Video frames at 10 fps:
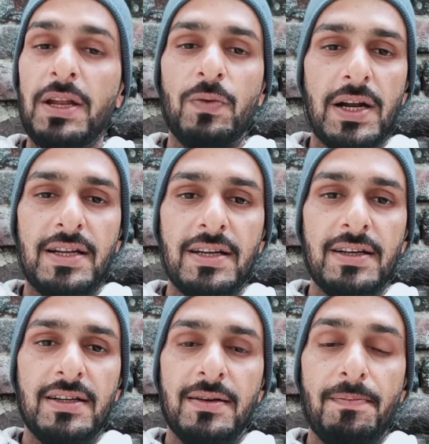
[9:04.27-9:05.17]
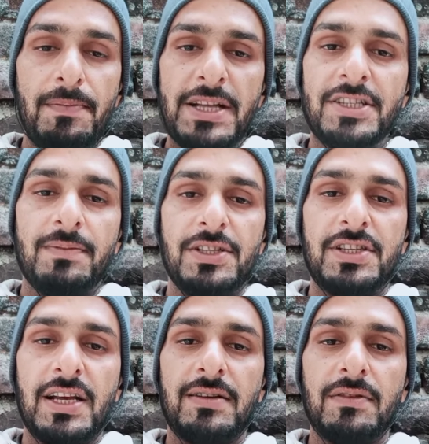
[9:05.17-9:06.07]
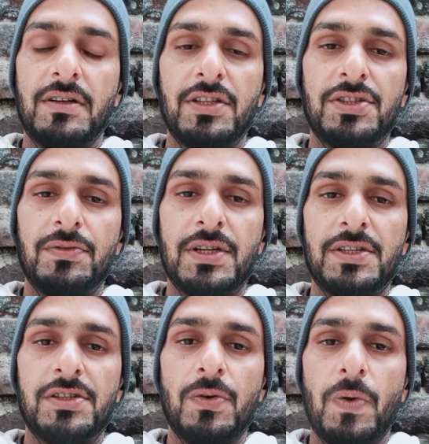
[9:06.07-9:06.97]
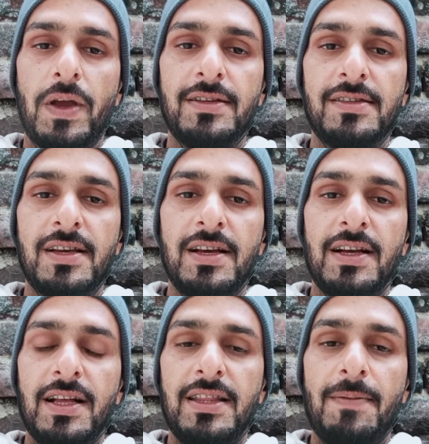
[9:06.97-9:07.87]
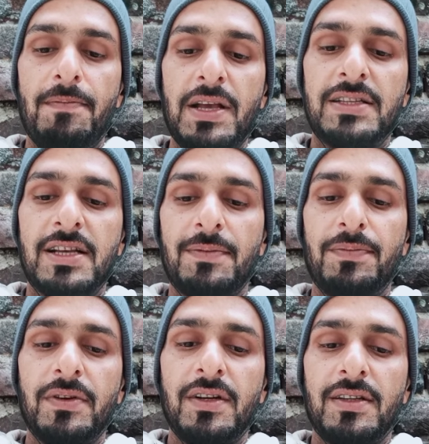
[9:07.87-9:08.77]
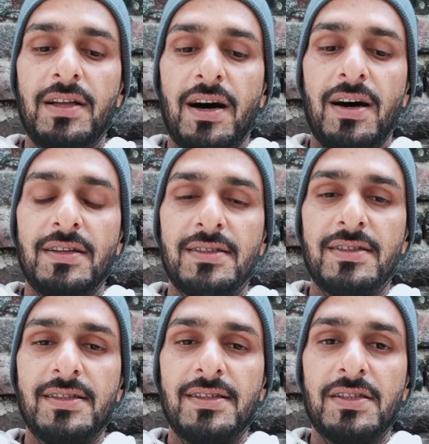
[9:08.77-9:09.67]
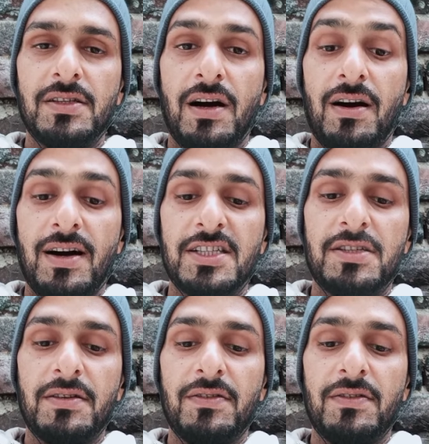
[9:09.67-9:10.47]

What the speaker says: what major mistake the students do is they mix up the answers asked